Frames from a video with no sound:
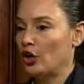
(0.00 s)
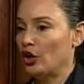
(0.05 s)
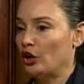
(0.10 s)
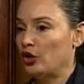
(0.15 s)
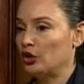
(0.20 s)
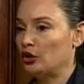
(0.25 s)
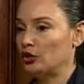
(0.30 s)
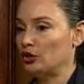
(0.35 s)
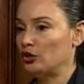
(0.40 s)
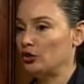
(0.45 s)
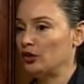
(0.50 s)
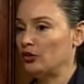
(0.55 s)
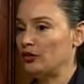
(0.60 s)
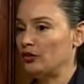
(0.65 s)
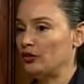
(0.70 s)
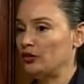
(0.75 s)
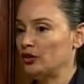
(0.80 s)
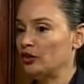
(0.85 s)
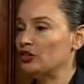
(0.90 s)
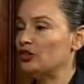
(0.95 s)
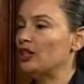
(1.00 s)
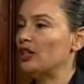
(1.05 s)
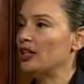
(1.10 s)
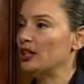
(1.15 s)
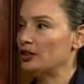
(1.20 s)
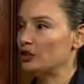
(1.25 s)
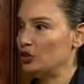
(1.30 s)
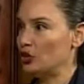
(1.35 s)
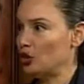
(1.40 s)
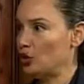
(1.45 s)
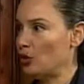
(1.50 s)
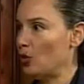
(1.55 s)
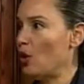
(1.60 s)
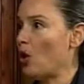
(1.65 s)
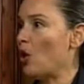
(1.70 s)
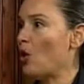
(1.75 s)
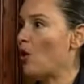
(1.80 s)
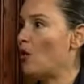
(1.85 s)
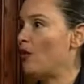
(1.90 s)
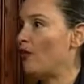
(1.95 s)
your servicer says you
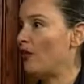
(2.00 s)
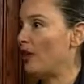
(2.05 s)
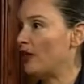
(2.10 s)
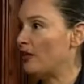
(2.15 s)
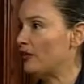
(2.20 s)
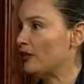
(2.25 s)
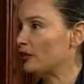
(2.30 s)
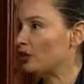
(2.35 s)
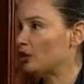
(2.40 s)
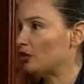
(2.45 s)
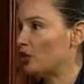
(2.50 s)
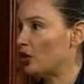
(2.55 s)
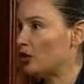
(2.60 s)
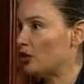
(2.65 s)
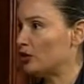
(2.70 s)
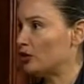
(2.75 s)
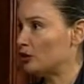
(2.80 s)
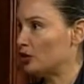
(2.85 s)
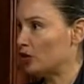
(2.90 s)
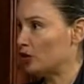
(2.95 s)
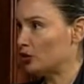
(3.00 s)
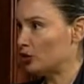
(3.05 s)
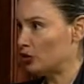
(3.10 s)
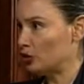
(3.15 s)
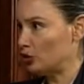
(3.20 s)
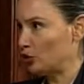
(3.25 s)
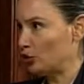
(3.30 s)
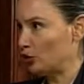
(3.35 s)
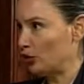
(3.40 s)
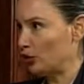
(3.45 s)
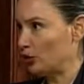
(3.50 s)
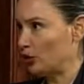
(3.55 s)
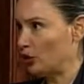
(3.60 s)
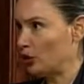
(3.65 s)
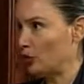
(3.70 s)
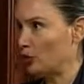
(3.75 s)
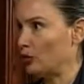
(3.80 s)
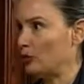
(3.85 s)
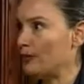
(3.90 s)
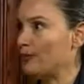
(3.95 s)
owe $500 on your student
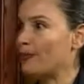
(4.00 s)
loan.